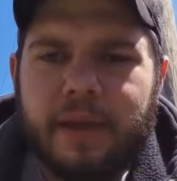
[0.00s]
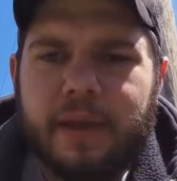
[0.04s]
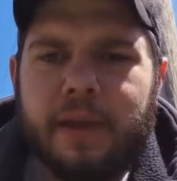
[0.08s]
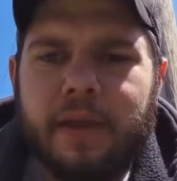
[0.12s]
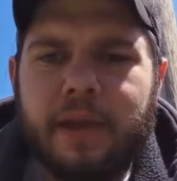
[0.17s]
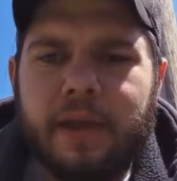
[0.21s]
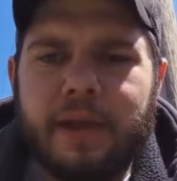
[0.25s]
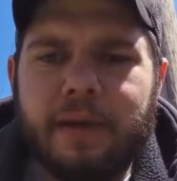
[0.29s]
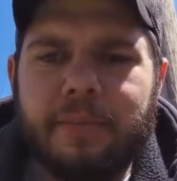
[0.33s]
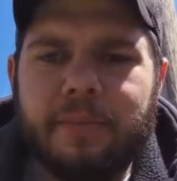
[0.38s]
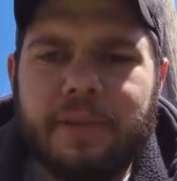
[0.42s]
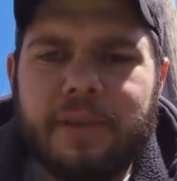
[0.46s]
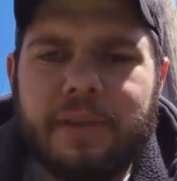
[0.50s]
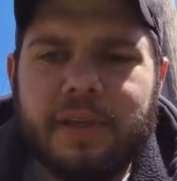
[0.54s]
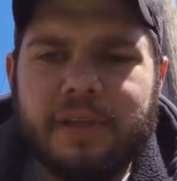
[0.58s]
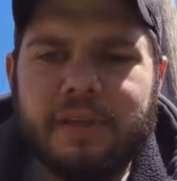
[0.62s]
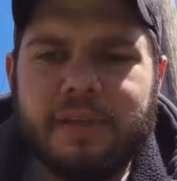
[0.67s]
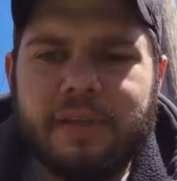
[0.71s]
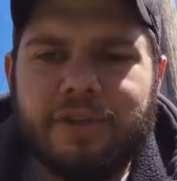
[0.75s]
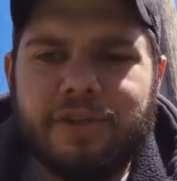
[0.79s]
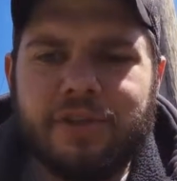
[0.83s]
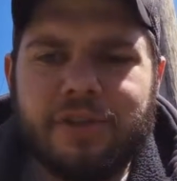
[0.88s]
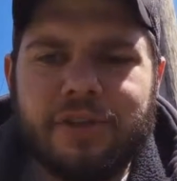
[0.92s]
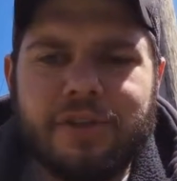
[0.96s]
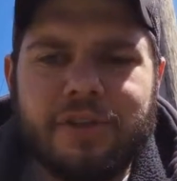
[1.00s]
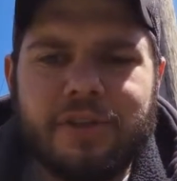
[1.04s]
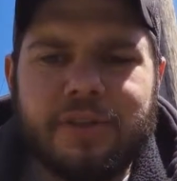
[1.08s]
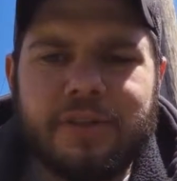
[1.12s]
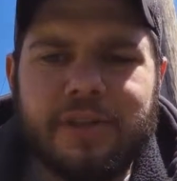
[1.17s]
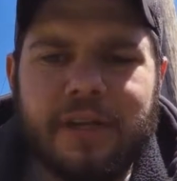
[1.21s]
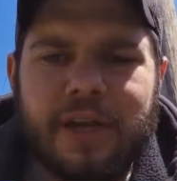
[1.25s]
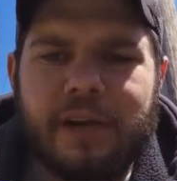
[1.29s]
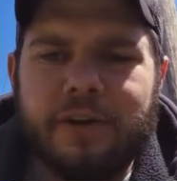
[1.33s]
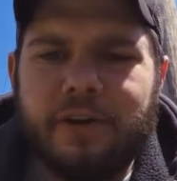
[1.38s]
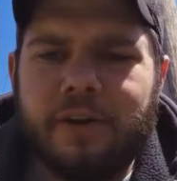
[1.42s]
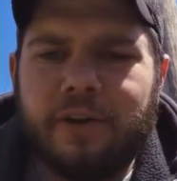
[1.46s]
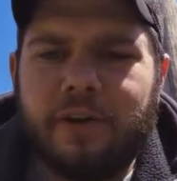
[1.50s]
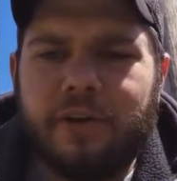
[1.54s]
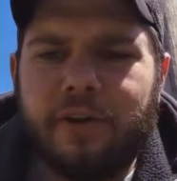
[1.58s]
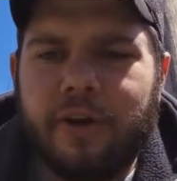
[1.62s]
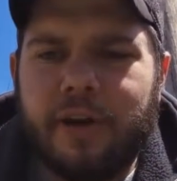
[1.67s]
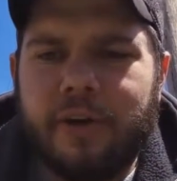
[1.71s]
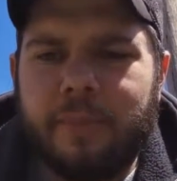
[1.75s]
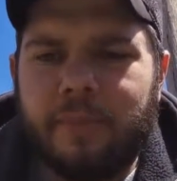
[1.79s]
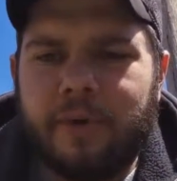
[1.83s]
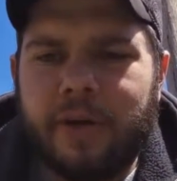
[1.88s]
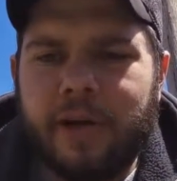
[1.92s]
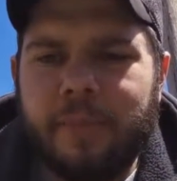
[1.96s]
but this is just a standard
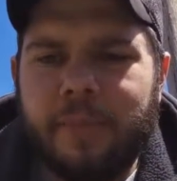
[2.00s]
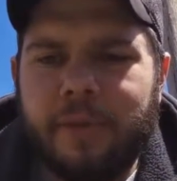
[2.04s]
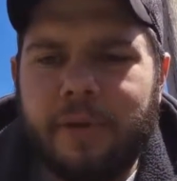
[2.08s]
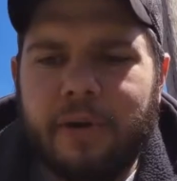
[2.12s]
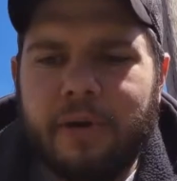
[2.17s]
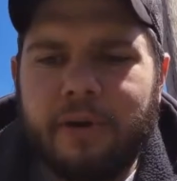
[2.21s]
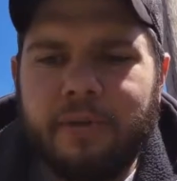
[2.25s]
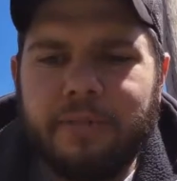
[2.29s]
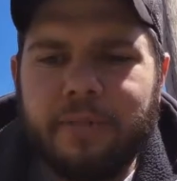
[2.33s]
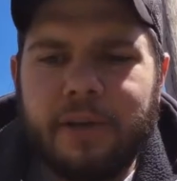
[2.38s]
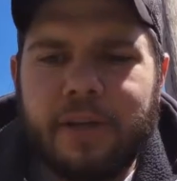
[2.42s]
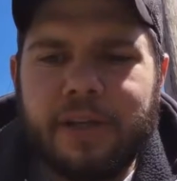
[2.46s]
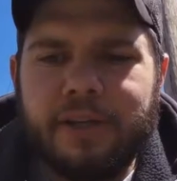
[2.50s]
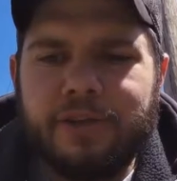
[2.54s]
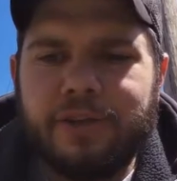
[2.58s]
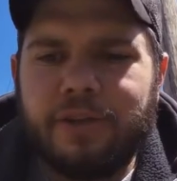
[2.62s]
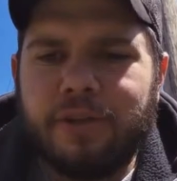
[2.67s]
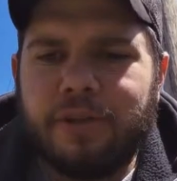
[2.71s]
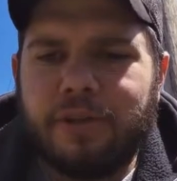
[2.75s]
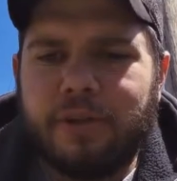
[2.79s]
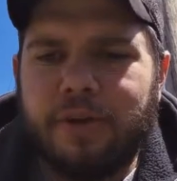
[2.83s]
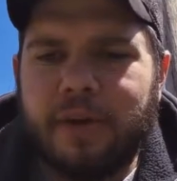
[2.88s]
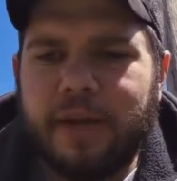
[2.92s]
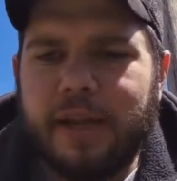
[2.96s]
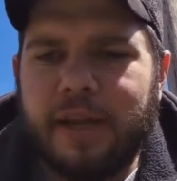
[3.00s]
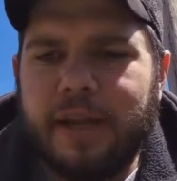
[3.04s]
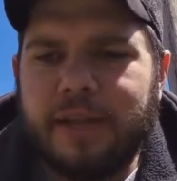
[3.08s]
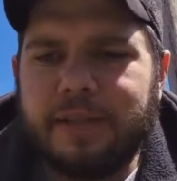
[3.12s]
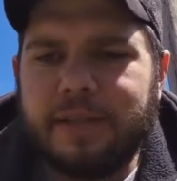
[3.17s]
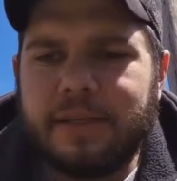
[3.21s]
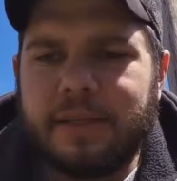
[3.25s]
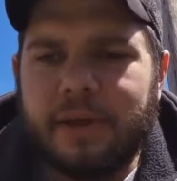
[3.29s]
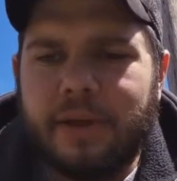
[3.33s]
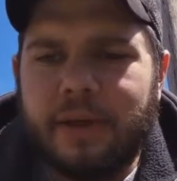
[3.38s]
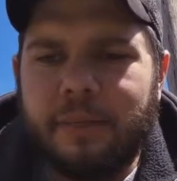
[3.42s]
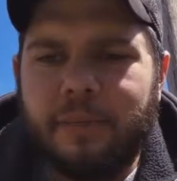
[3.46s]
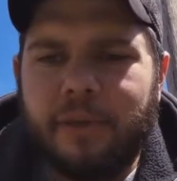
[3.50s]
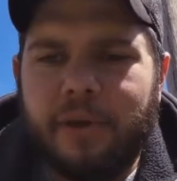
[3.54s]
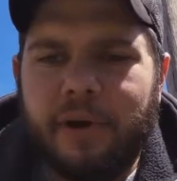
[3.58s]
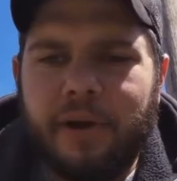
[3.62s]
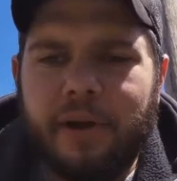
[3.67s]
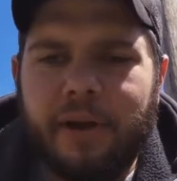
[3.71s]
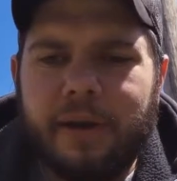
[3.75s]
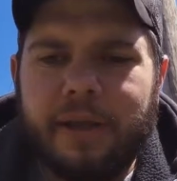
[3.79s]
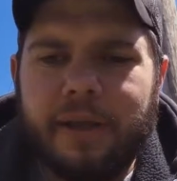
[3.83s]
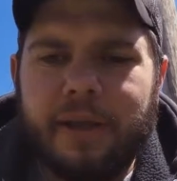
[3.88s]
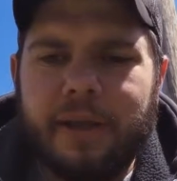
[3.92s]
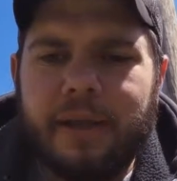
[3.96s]
Grim Reaper 1 3/8 cut
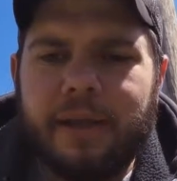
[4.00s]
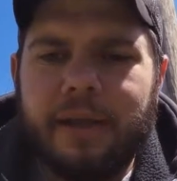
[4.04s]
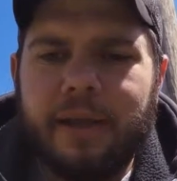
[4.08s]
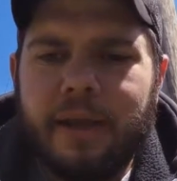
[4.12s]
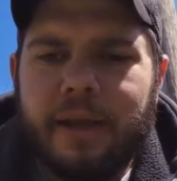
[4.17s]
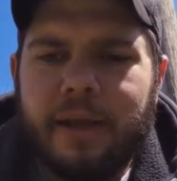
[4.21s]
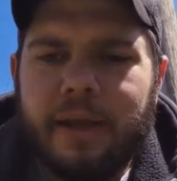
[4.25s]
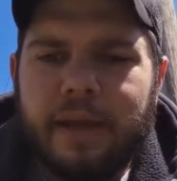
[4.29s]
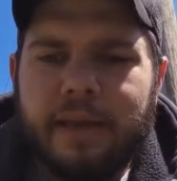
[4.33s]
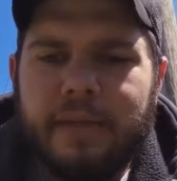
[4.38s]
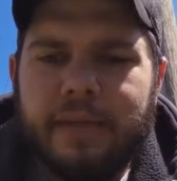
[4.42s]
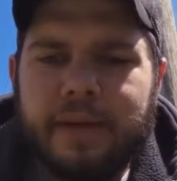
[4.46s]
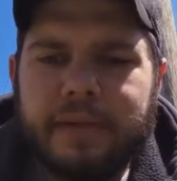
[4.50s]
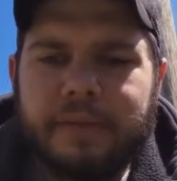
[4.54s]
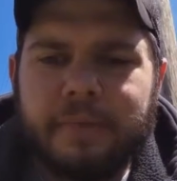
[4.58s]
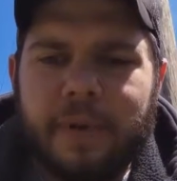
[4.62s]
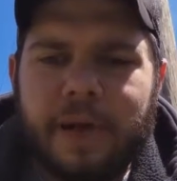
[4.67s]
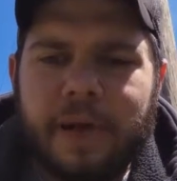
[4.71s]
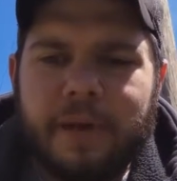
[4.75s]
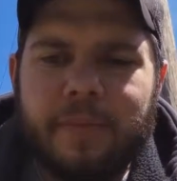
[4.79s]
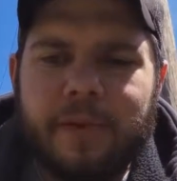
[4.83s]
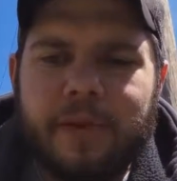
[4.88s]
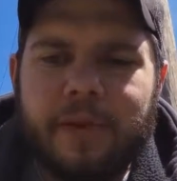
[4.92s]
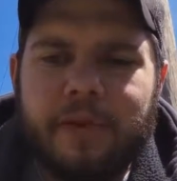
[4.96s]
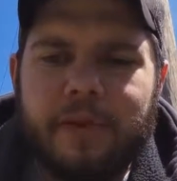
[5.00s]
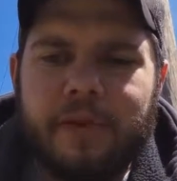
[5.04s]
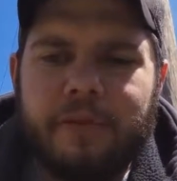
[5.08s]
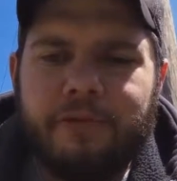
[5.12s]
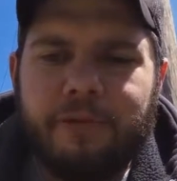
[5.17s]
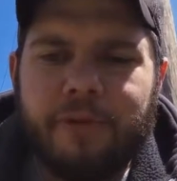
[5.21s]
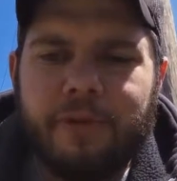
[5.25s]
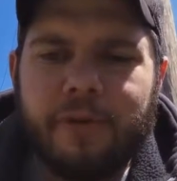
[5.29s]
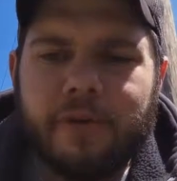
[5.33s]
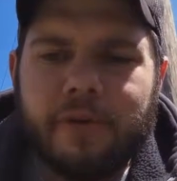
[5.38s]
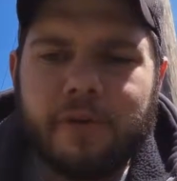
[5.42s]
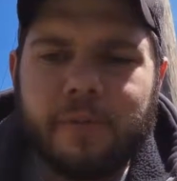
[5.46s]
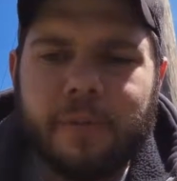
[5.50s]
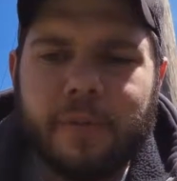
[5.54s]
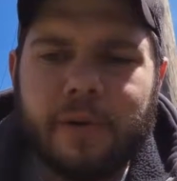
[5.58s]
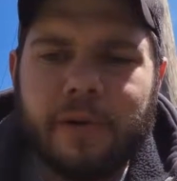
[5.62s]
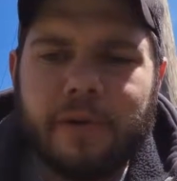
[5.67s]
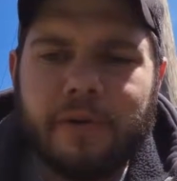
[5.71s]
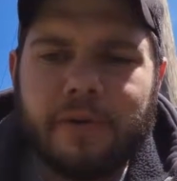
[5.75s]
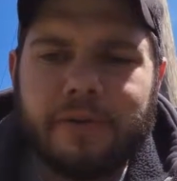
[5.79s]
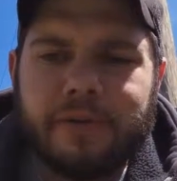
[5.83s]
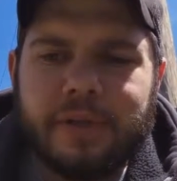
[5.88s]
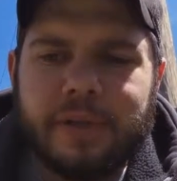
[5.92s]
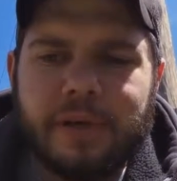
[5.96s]
broadhead. This might be good for those
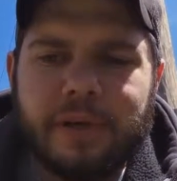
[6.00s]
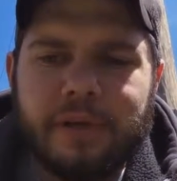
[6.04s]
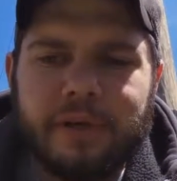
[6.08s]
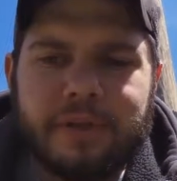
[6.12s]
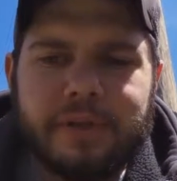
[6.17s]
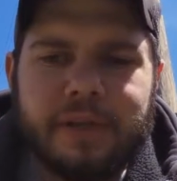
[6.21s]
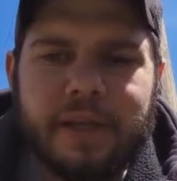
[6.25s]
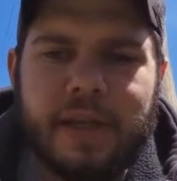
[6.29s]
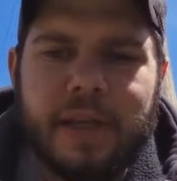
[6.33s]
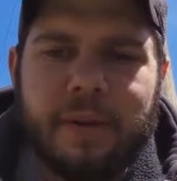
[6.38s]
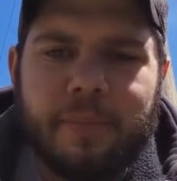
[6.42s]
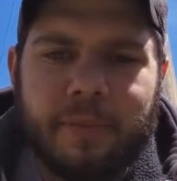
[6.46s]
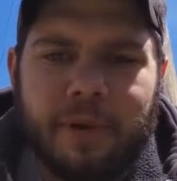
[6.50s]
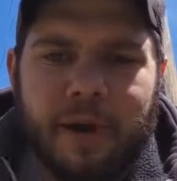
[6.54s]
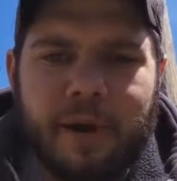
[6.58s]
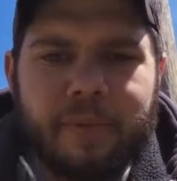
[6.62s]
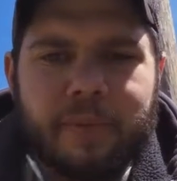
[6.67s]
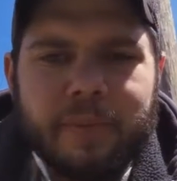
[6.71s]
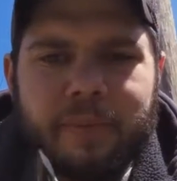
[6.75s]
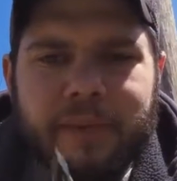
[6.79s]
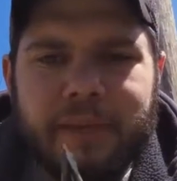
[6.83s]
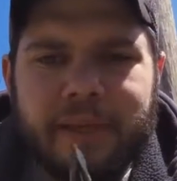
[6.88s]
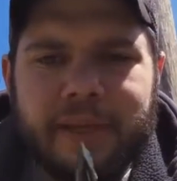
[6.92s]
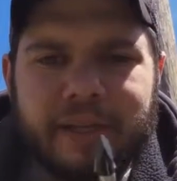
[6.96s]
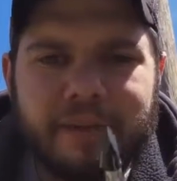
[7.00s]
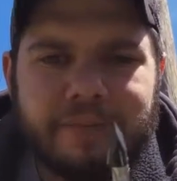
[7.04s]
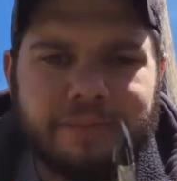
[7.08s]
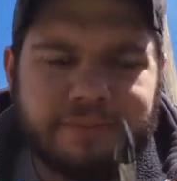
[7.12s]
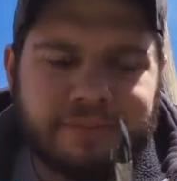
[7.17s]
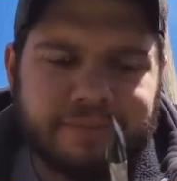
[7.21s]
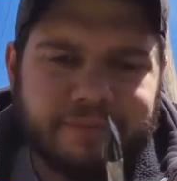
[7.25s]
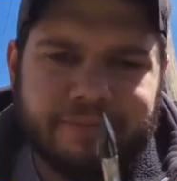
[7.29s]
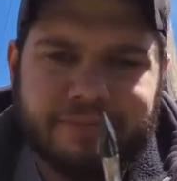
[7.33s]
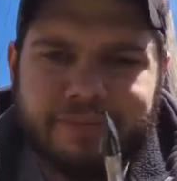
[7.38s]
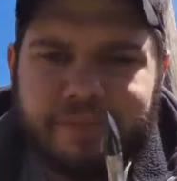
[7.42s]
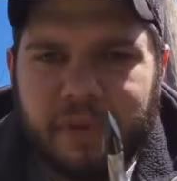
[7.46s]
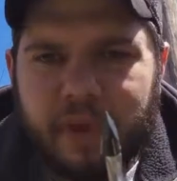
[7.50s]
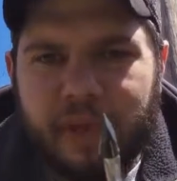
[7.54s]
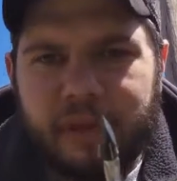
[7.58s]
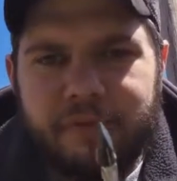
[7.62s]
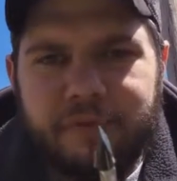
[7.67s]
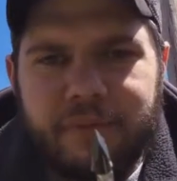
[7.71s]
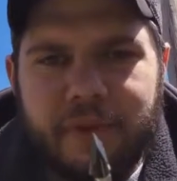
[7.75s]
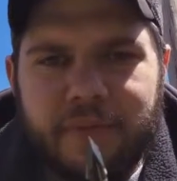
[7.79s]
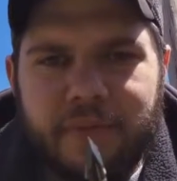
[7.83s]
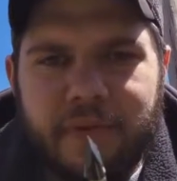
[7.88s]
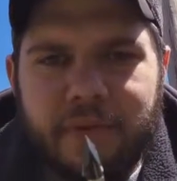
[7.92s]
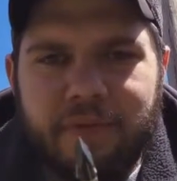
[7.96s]
bows that are, say, probably
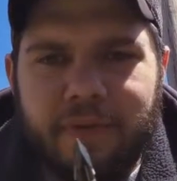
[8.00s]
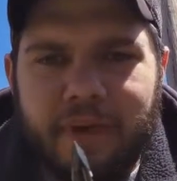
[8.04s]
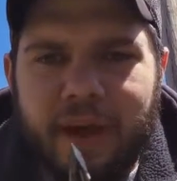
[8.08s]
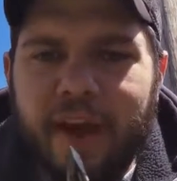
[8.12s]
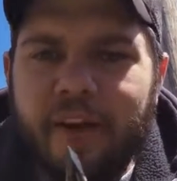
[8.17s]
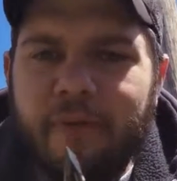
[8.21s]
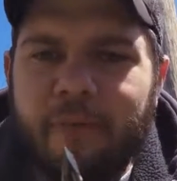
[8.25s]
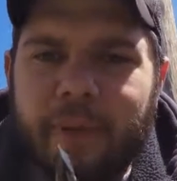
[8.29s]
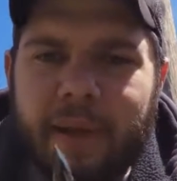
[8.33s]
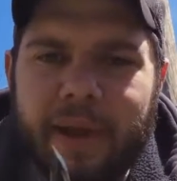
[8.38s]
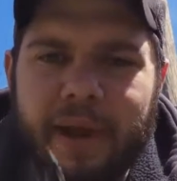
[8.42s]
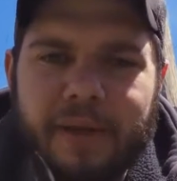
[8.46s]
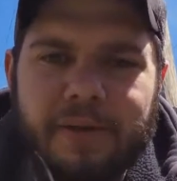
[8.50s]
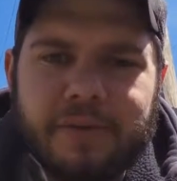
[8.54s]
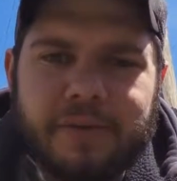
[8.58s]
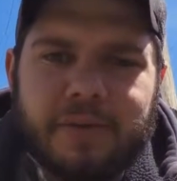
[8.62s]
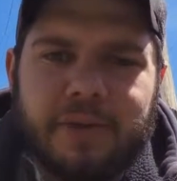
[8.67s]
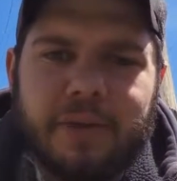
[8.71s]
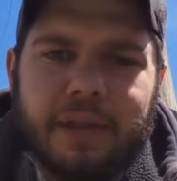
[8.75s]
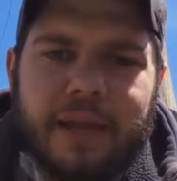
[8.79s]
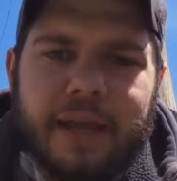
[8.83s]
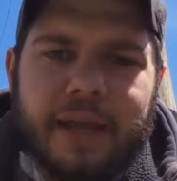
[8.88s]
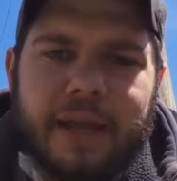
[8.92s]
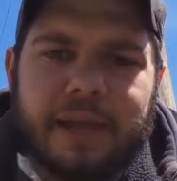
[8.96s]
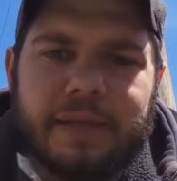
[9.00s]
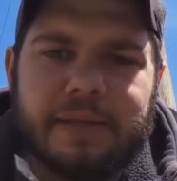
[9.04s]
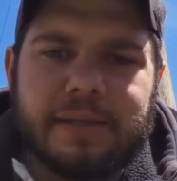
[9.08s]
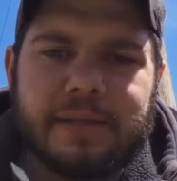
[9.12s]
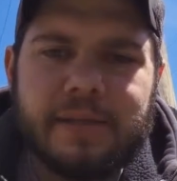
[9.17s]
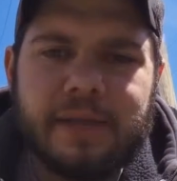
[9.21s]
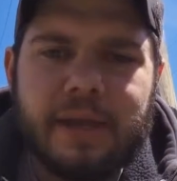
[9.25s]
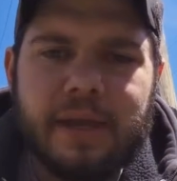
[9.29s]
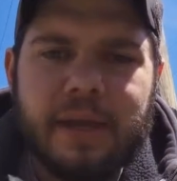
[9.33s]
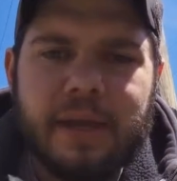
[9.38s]
55 pounds or less.